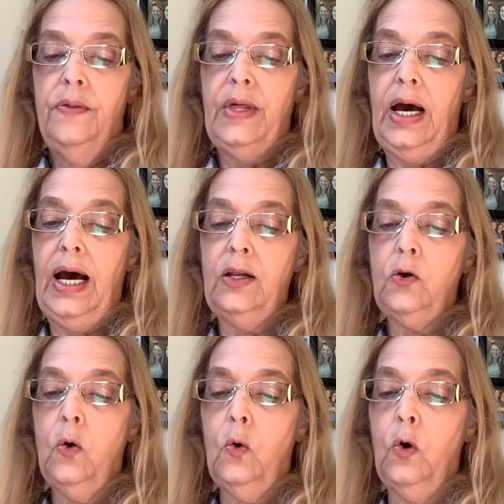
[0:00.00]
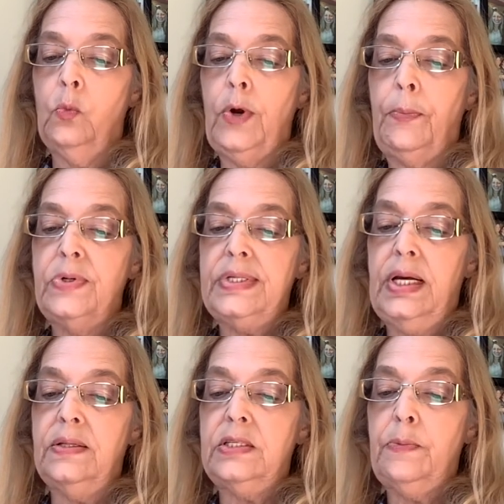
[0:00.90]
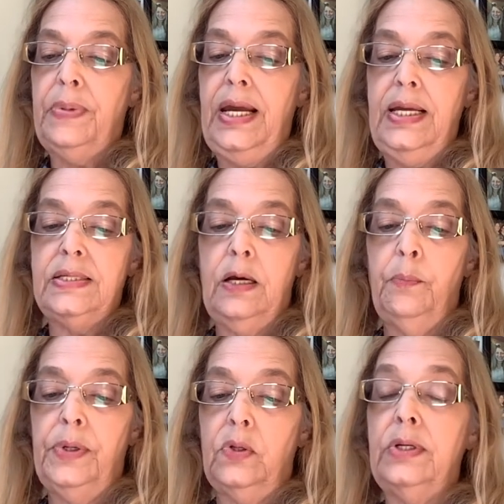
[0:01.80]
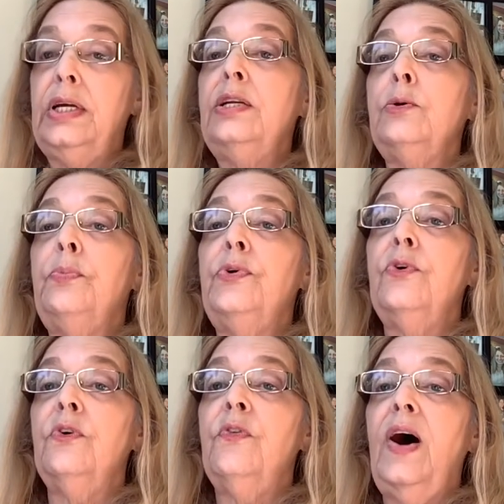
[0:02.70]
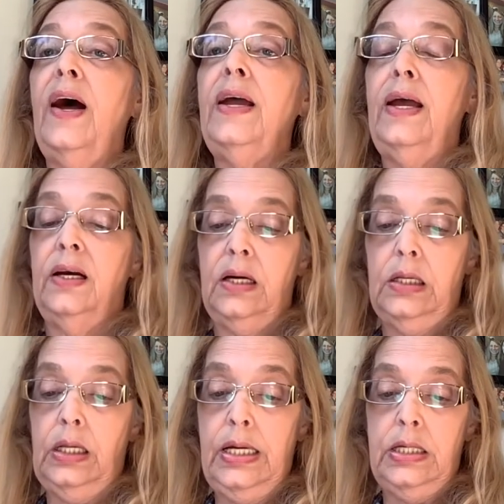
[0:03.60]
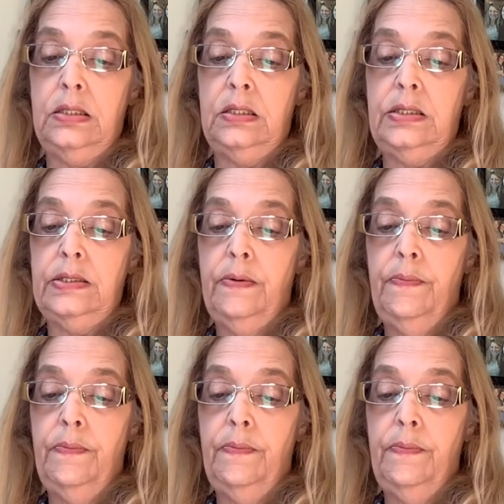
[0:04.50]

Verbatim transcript: The hot coal represents pain's ability to purify and cleanse.